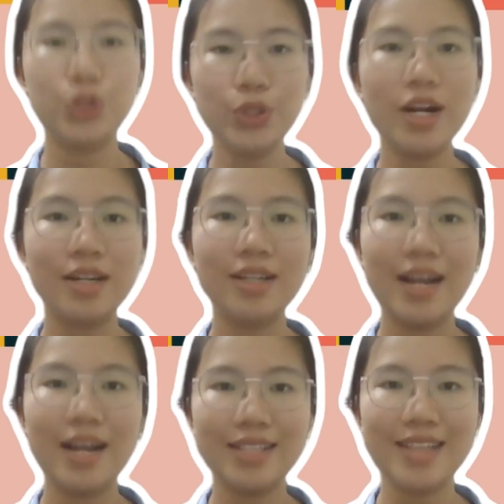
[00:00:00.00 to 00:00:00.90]
2 carton
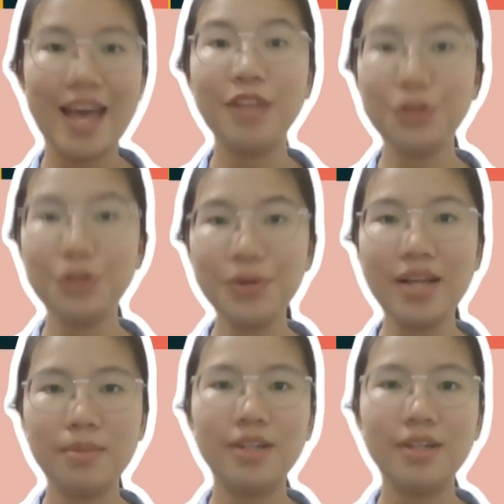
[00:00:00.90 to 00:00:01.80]
cards and 2
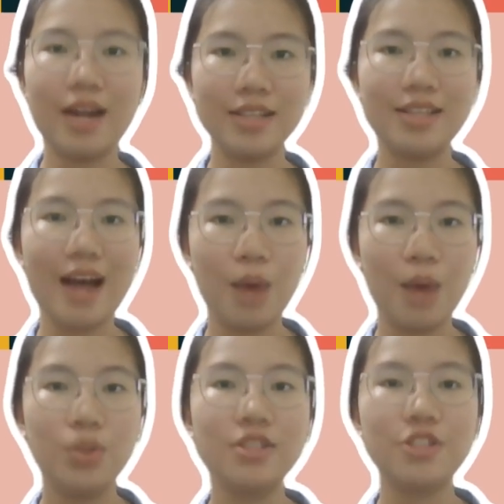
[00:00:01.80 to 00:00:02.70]
animal cards are
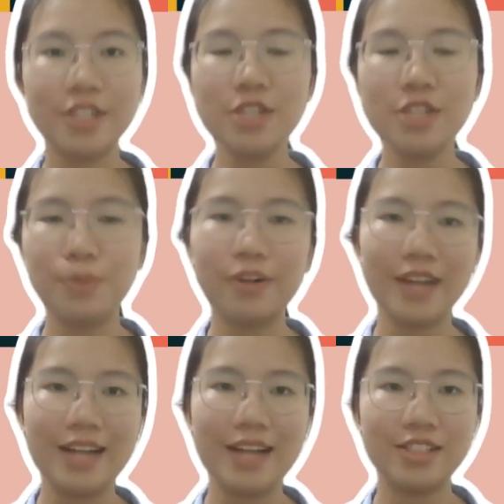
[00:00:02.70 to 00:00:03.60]
worth 3
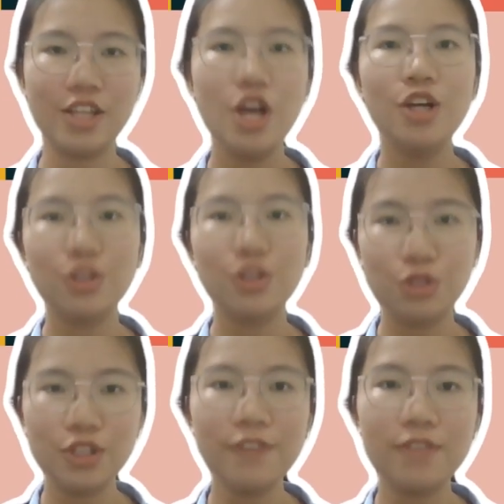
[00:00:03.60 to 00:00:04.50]
sport cards. To
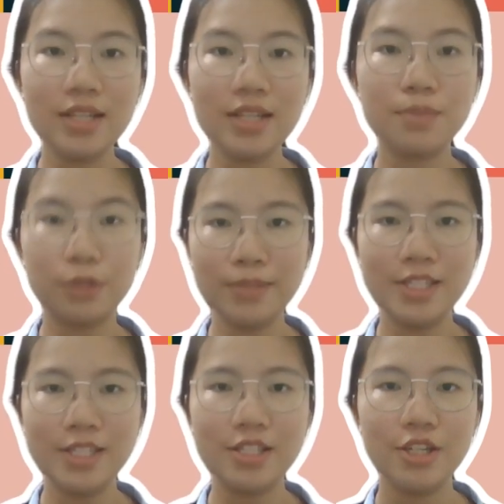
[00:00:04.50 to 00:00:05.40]
solve these
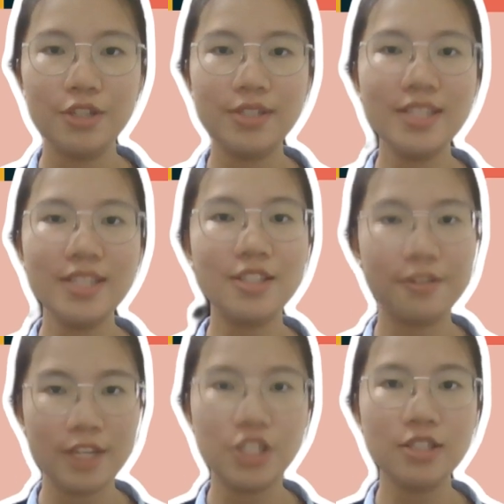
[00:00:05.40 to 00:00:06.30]
problems using the
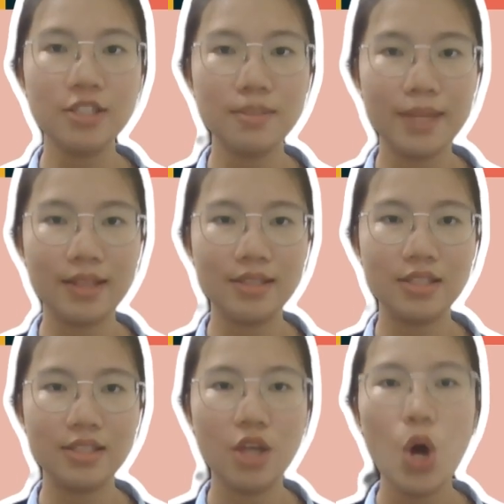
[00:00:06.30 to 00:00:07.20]
ratios
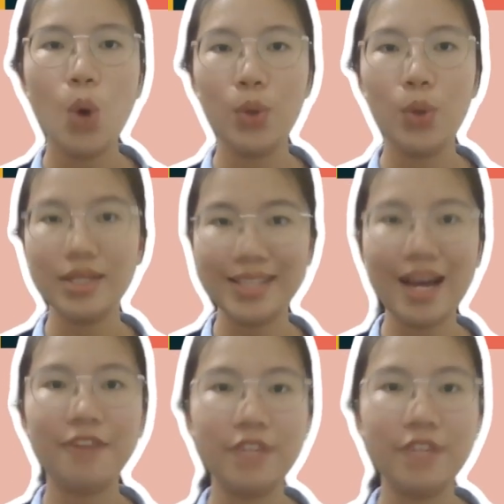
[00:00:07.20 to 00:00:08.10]
methods, we will
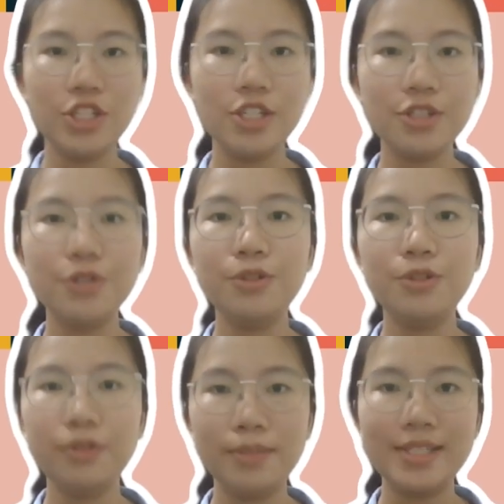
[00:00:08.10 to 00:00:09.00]
set our ratios to
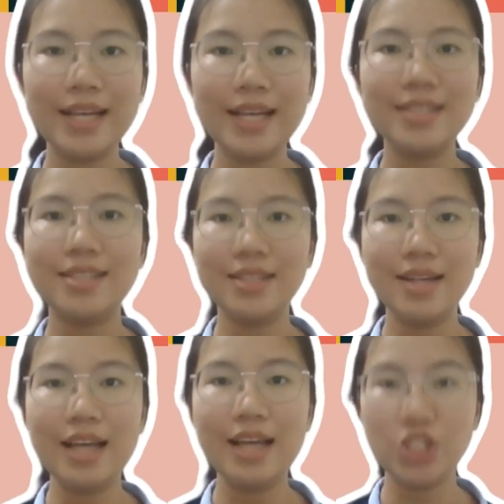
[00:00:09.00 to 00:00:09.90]
represent
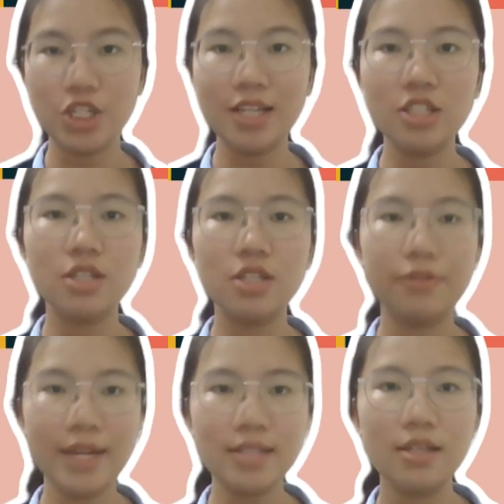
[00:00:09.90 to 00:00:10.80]
the exchange
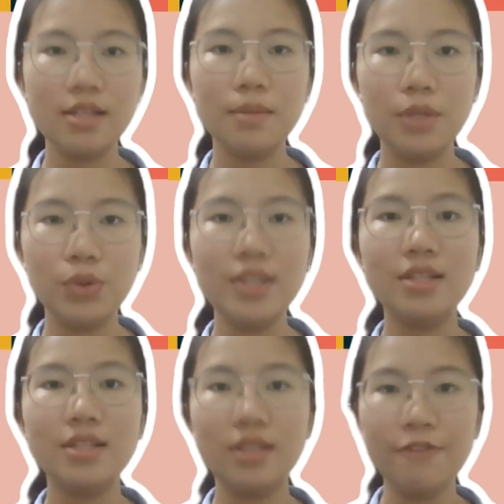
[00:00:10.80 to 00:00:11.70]
rates between
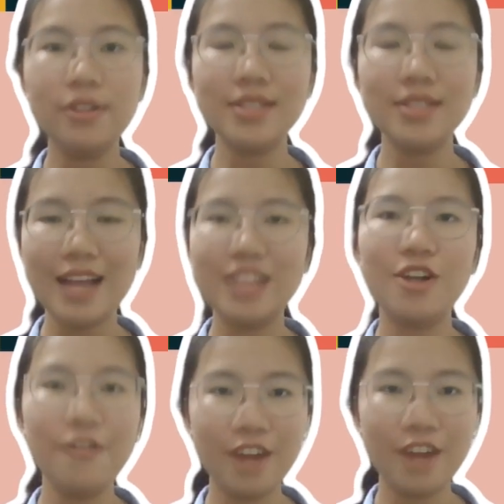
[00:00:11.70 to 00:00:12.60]
the different types
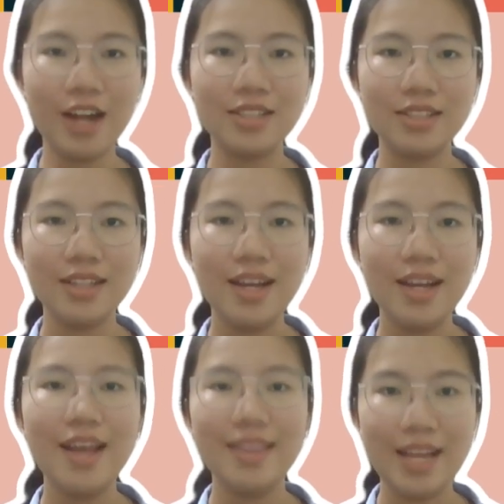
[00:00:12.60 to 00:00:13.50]
of cards.
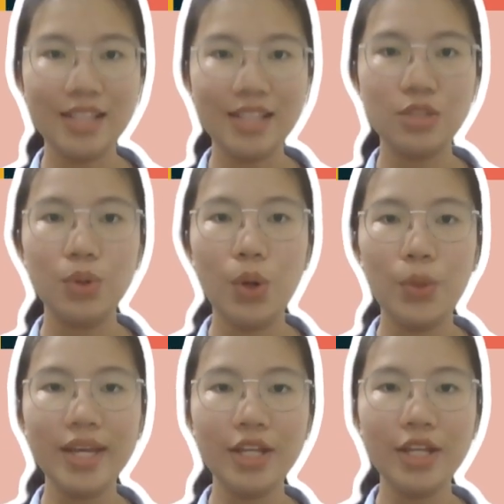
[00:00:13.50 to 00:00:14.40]
Then,
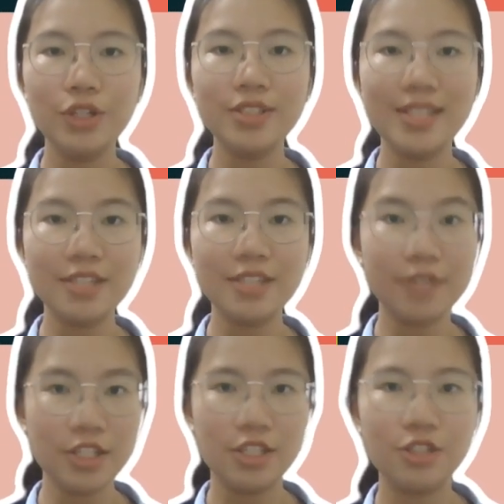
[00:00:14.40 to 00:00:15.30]
we can use these
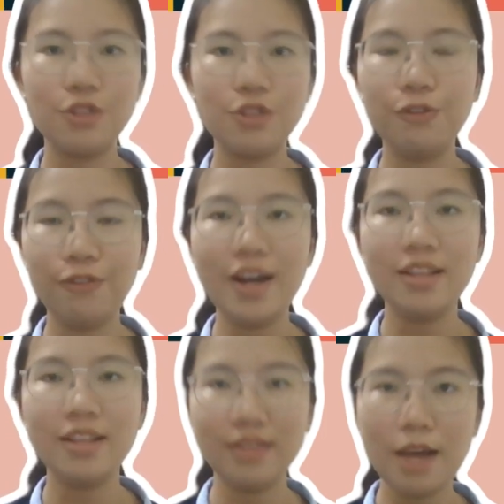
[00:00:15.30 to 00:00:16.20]
ratios to
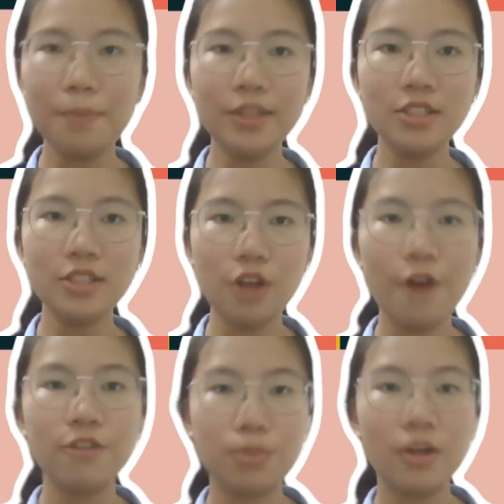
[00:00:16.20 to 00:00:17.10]
find the numbers
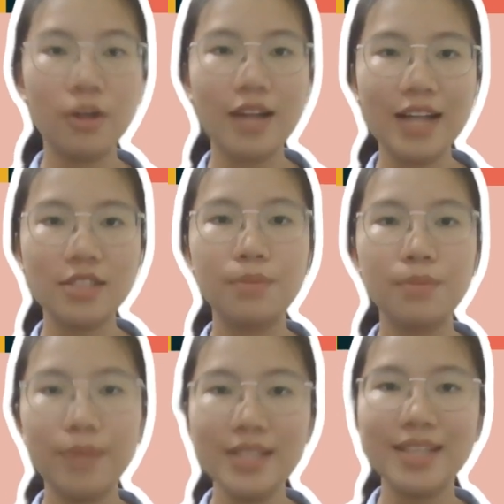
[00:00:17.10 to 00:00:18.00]
of sport cards
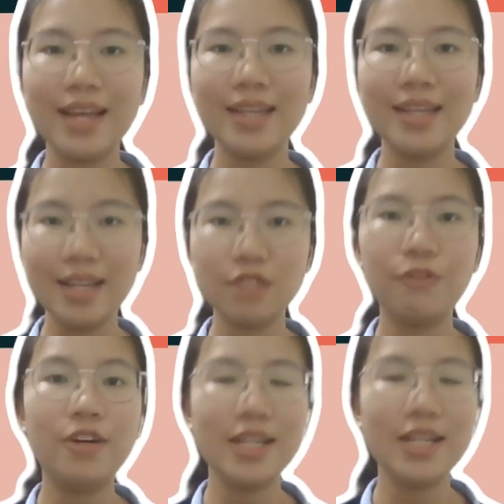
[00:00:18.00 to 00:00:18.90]
Brett can get
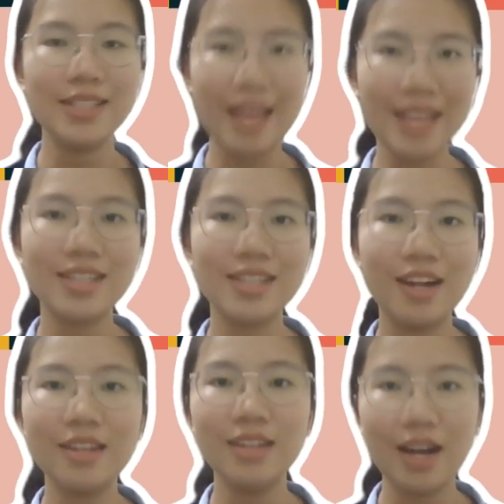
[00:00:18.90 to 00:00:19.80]
for his 8 carton